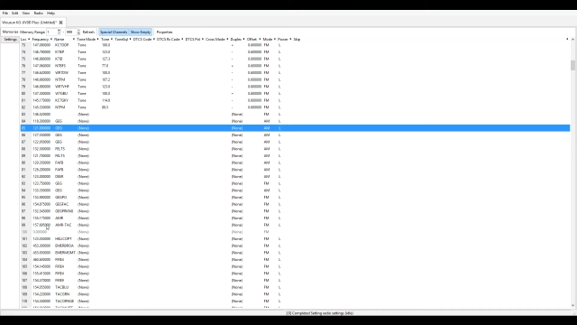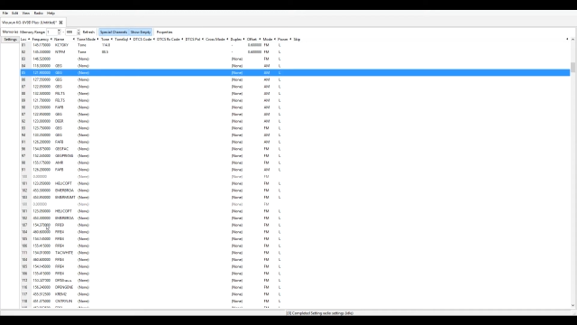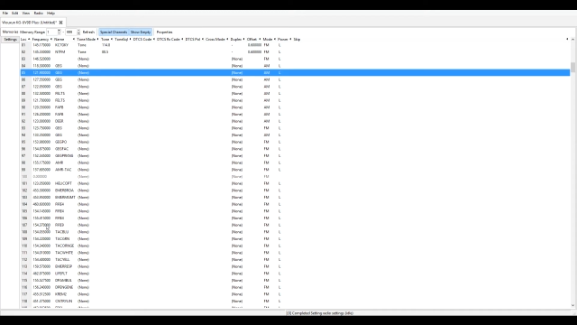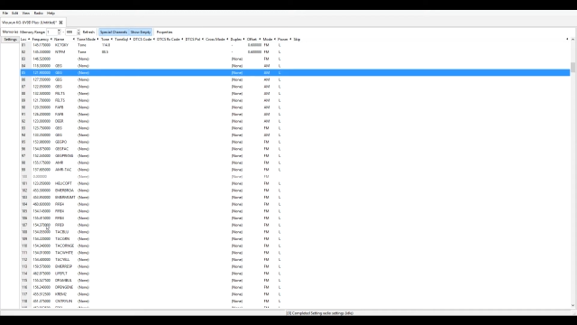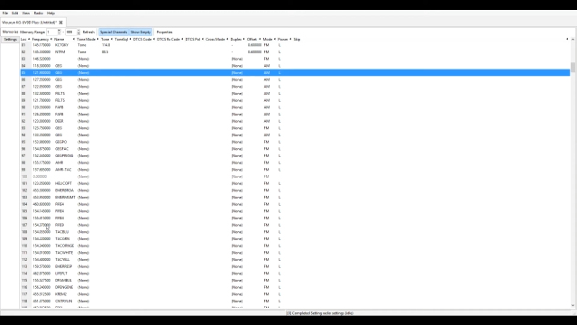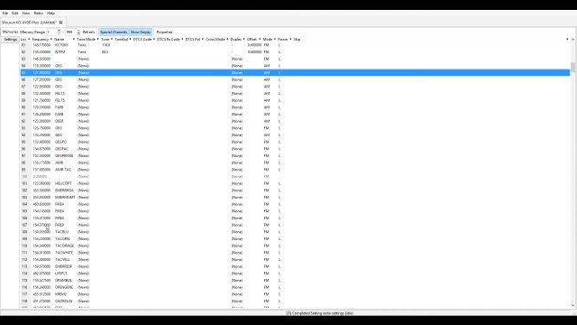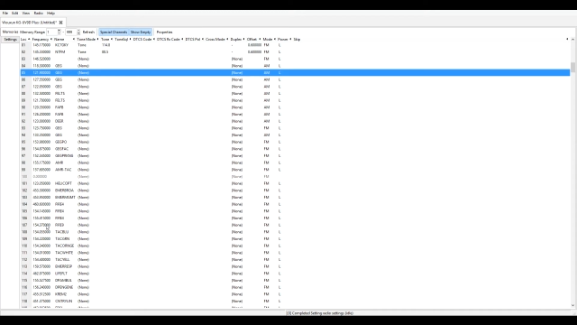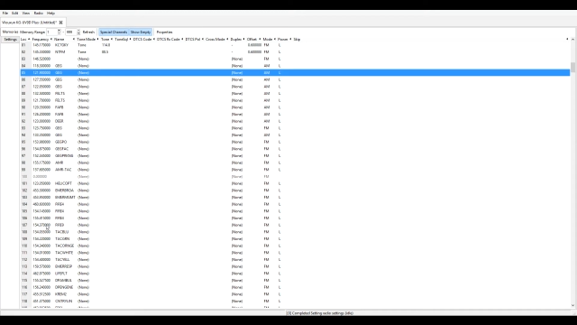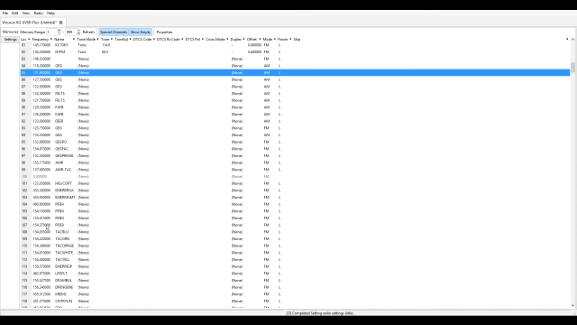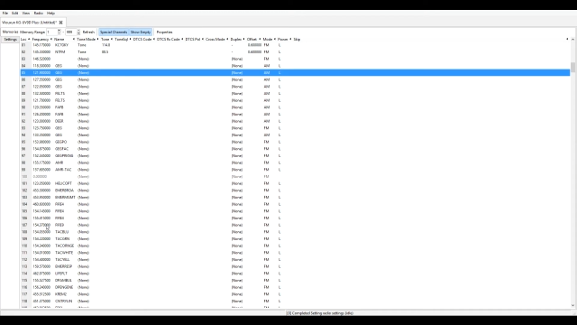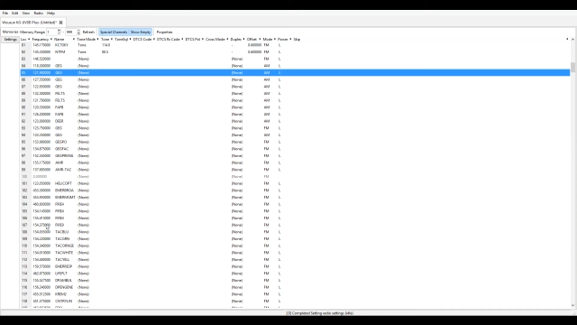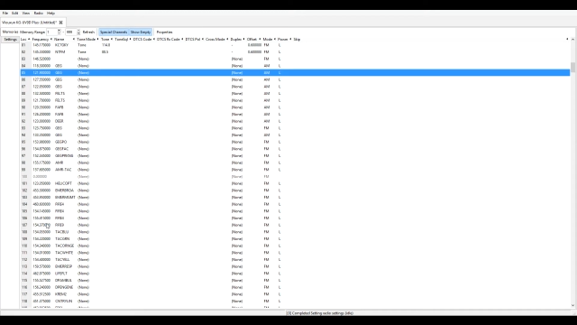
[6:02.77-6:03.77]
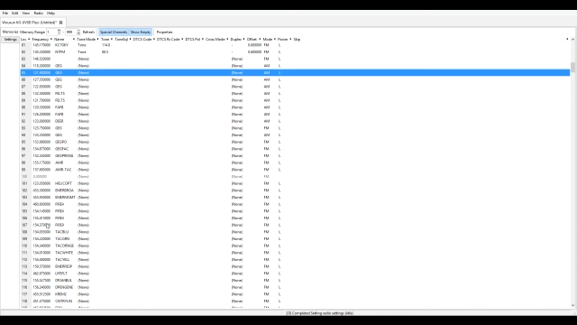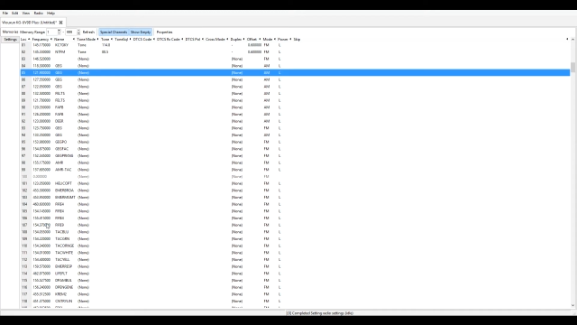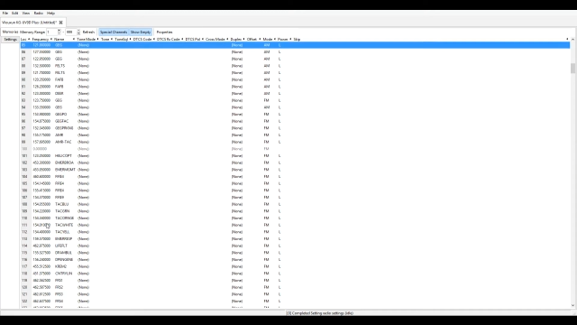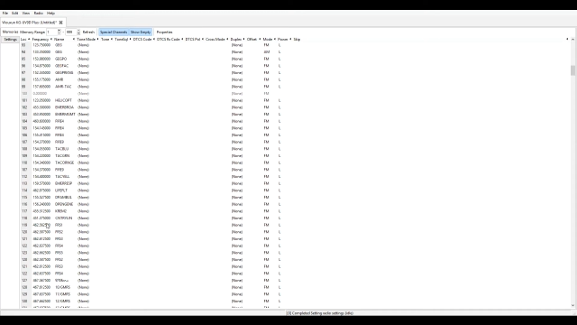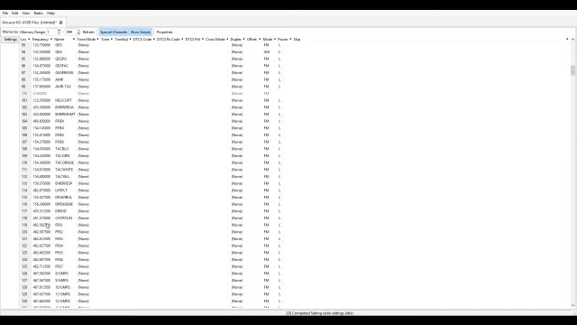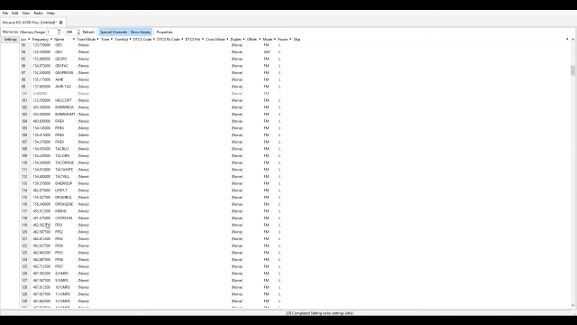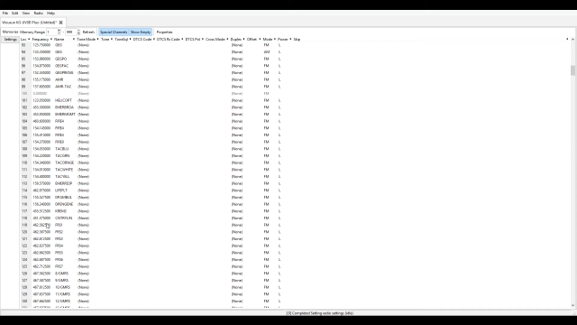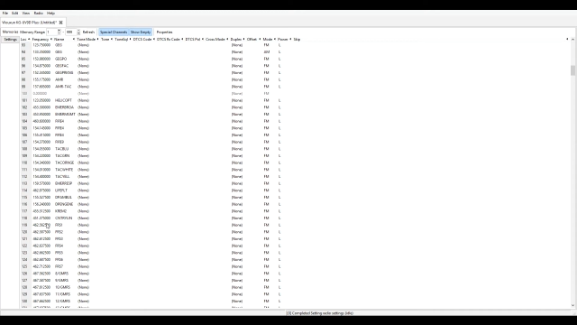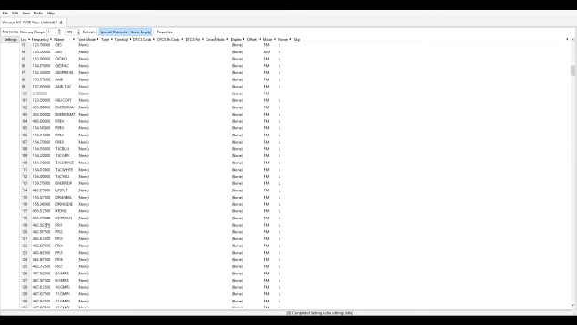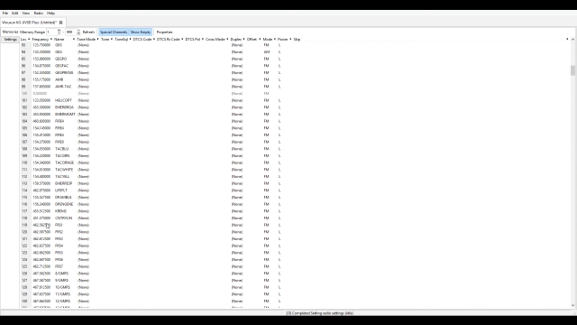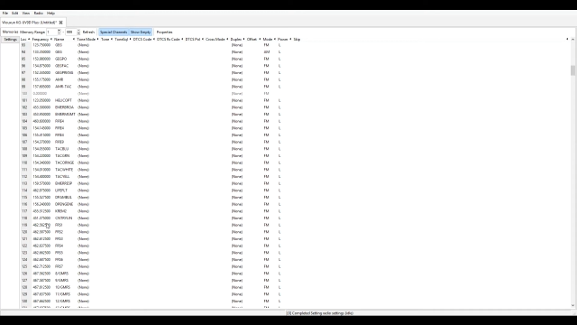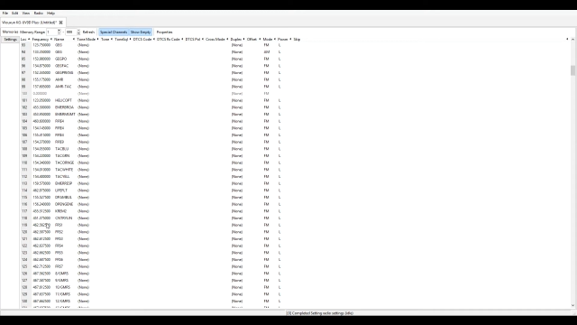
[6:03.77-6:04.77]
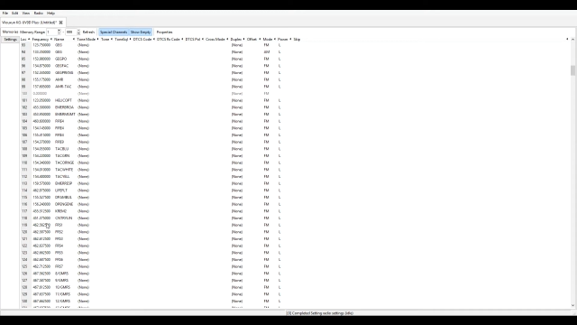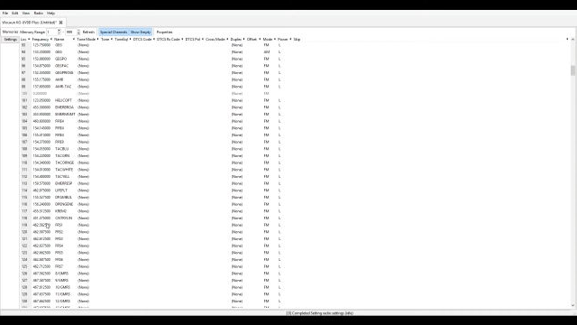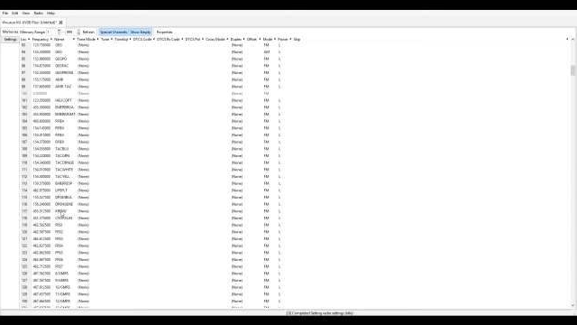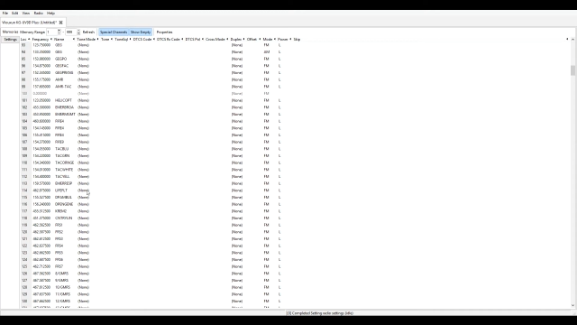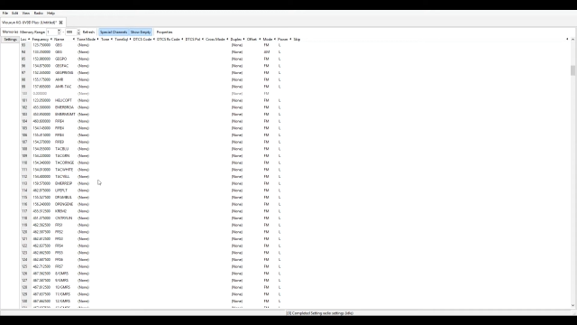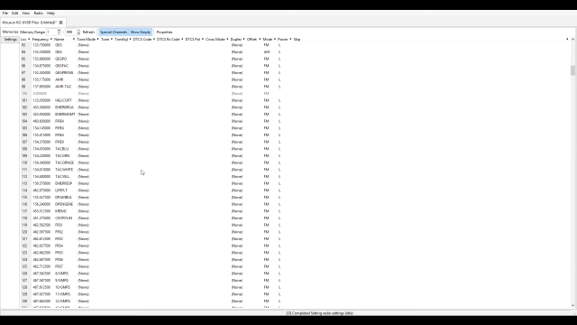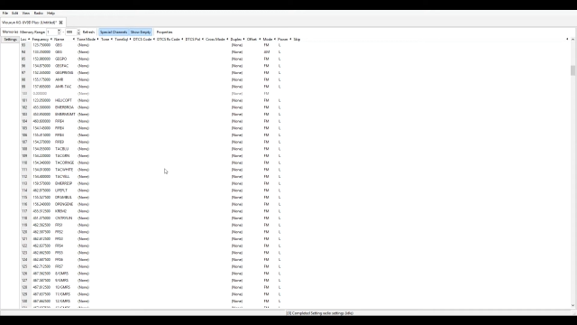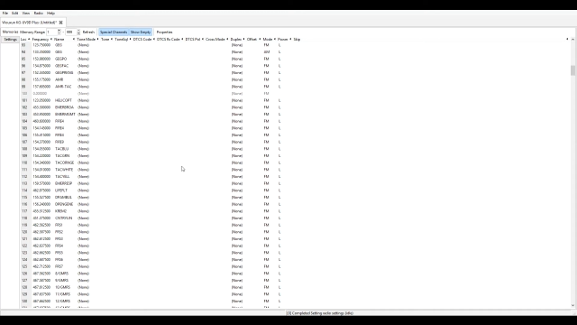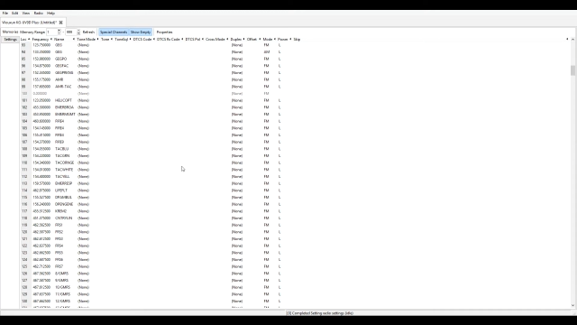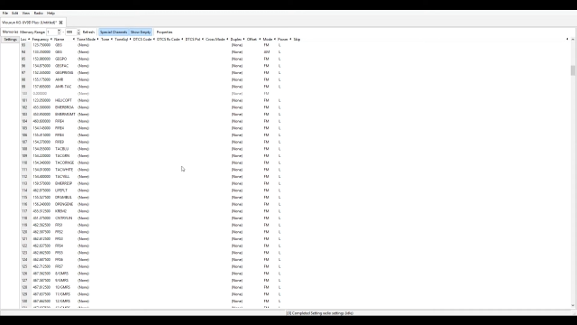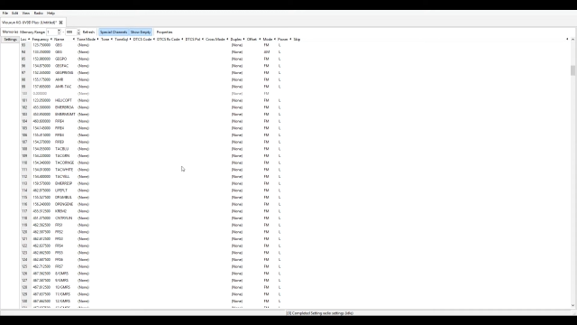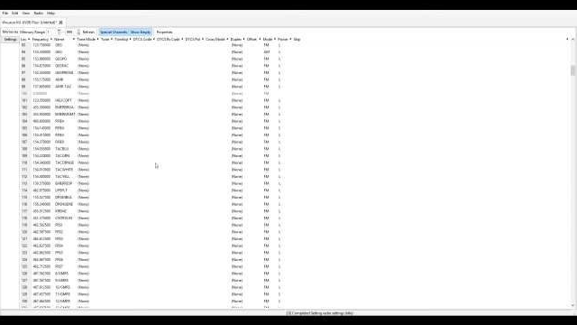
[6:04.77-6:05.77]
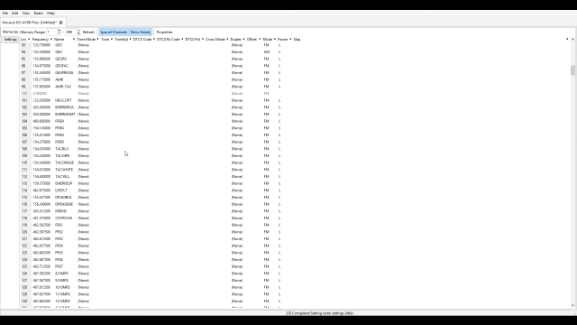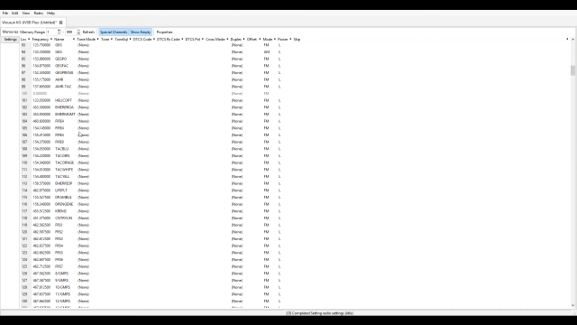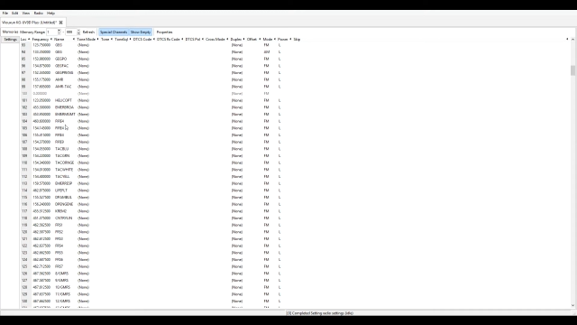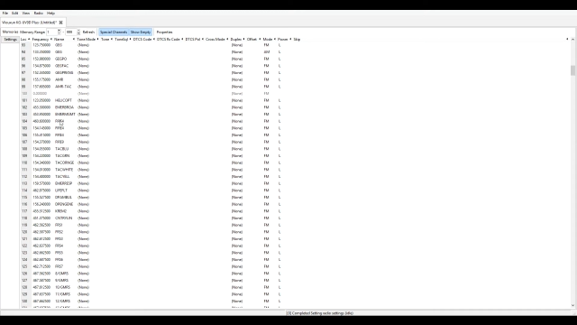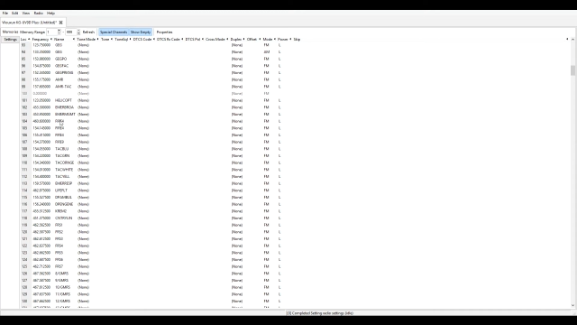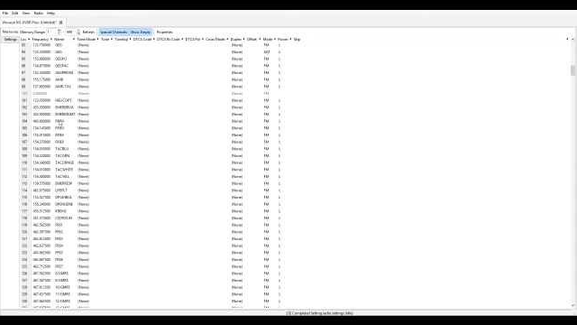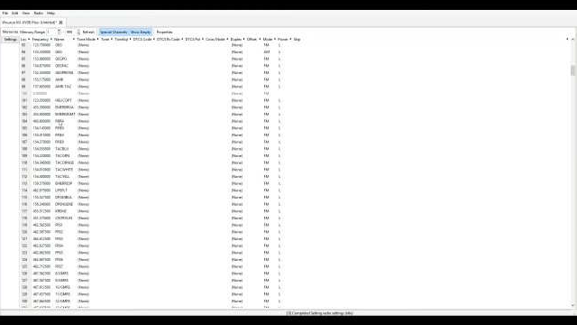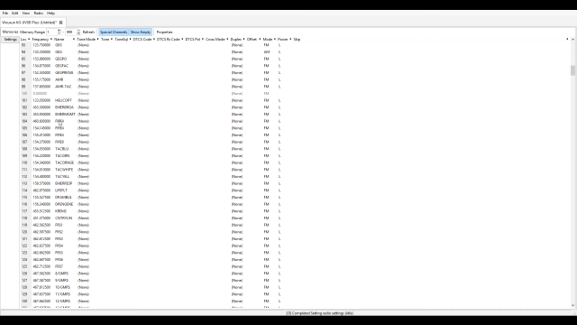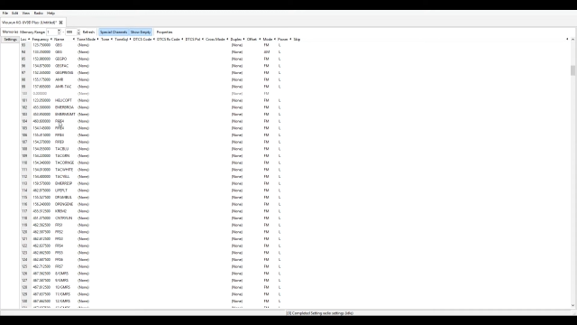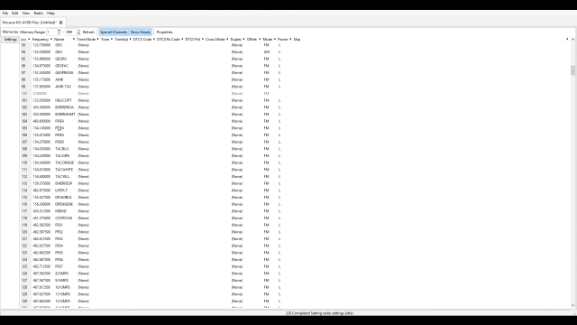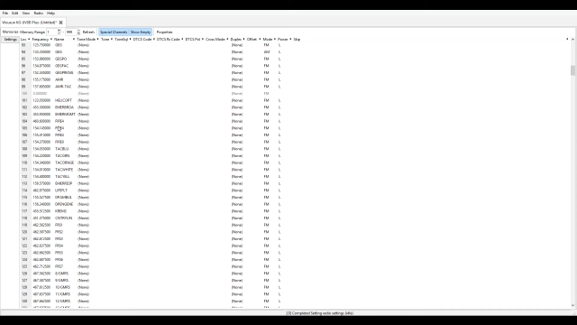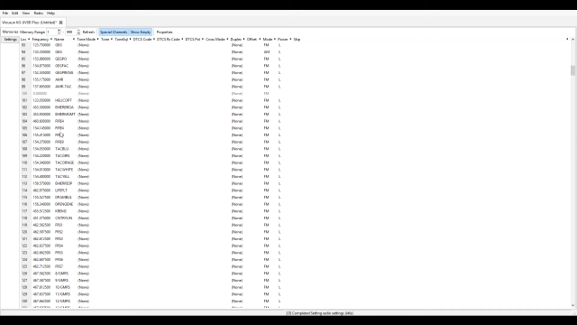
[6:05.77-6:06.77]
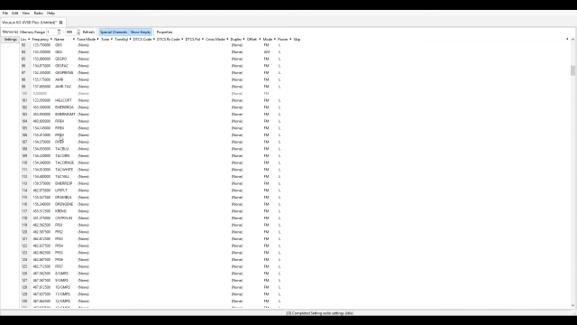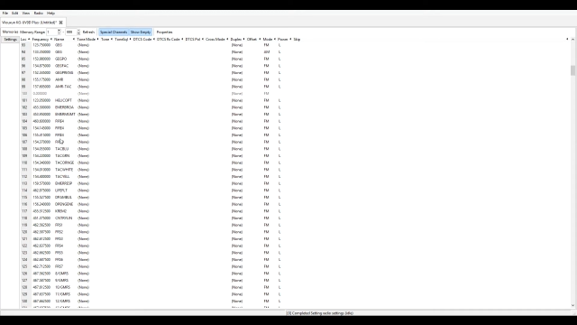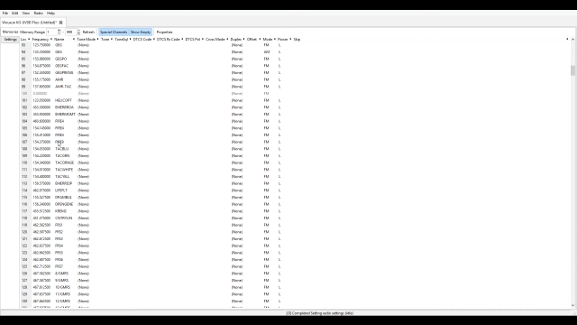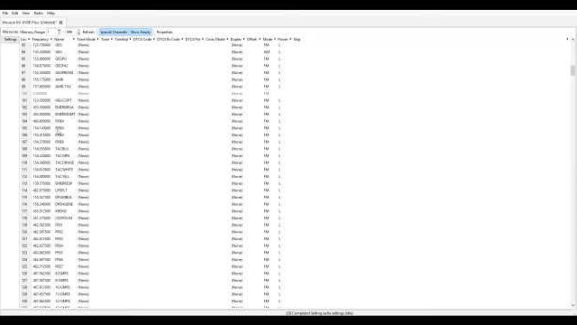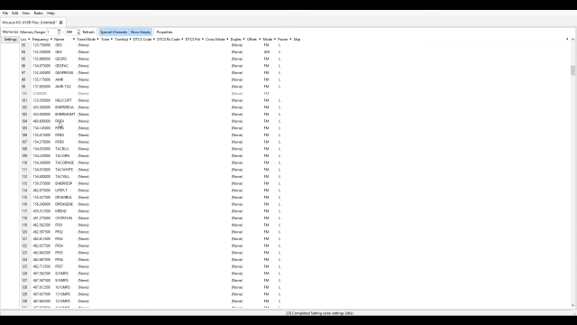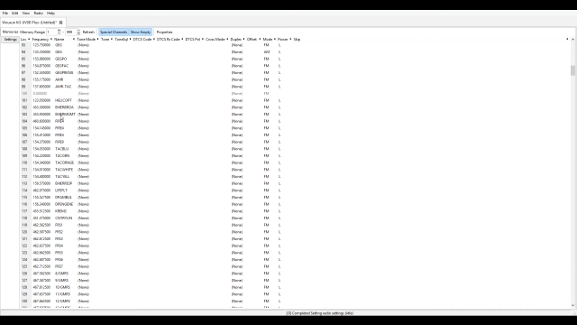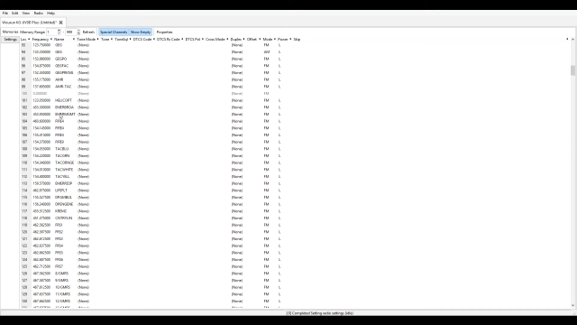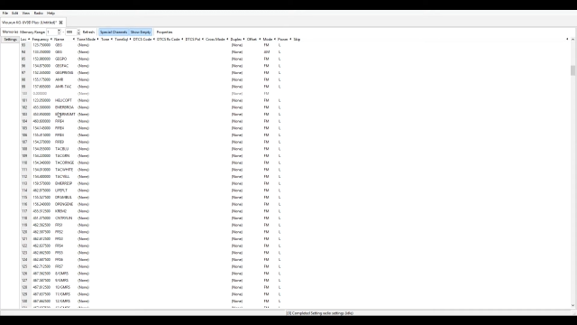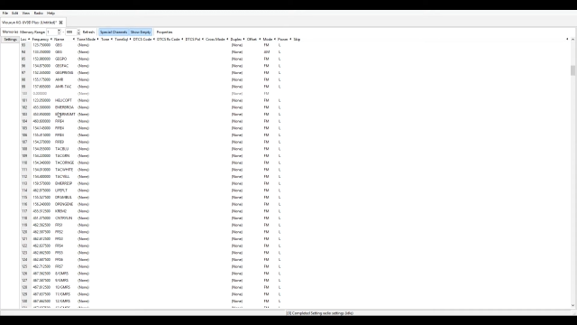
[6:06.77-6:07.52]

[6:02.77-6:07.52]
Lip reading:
No face is visible, so there are no lips to read.